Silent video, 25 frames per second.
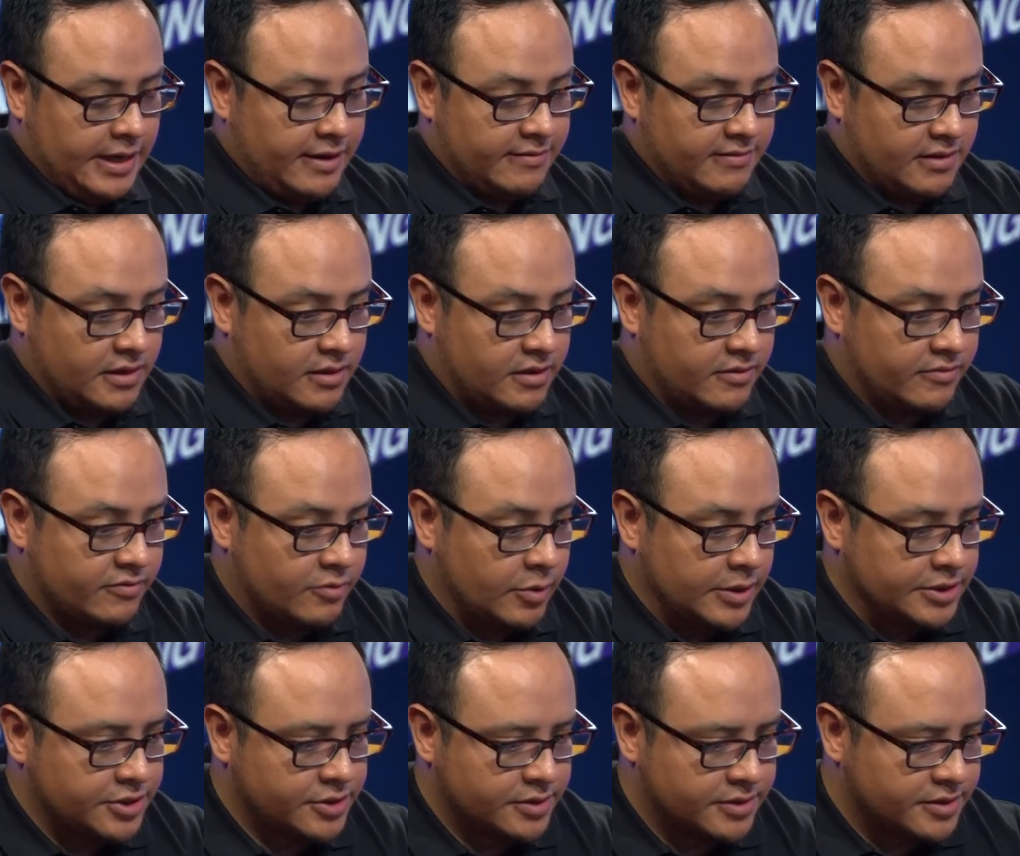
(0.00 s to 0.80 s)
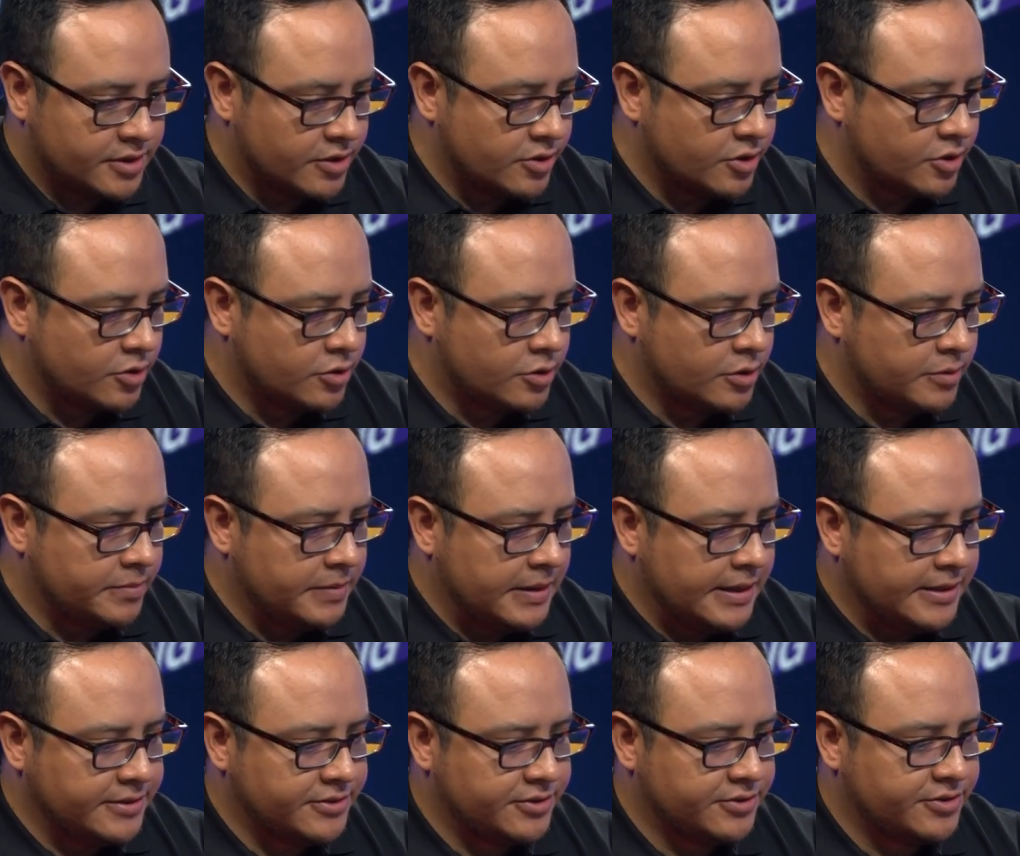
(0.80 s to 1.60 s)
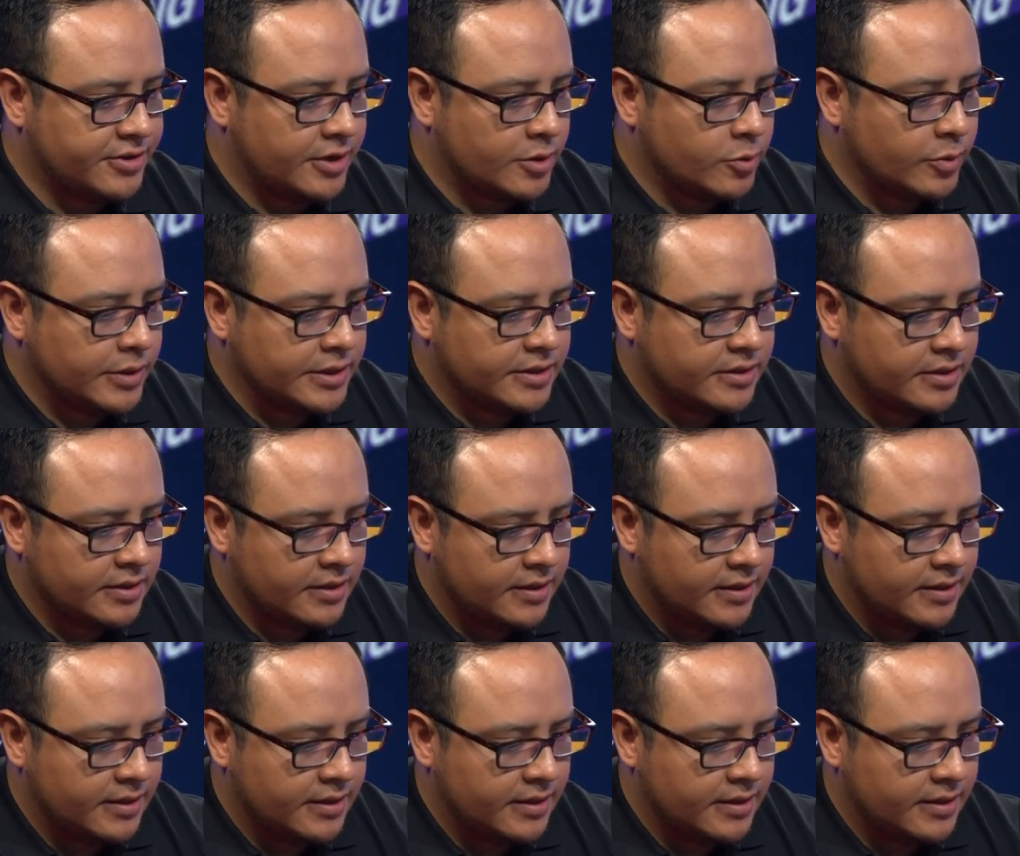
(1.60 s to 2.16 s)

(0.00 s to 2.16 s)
have a lot of questions on YouTube. Let's start with